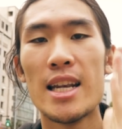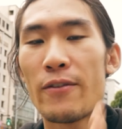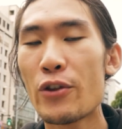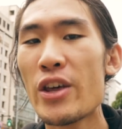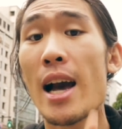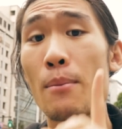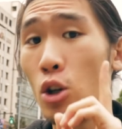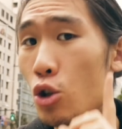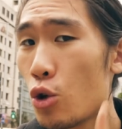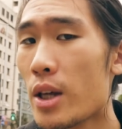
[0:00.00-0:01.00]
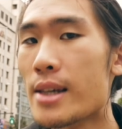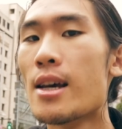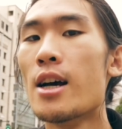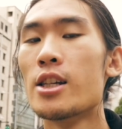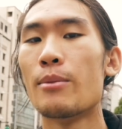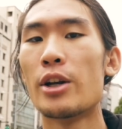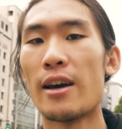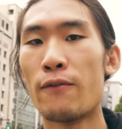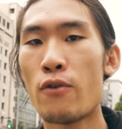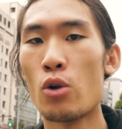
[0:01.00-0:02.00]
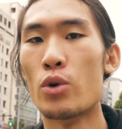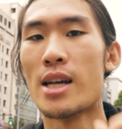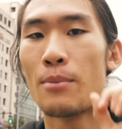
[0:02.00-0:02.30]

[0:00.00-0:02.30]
Never think, I'm gonna do this so I'm gonna get followers.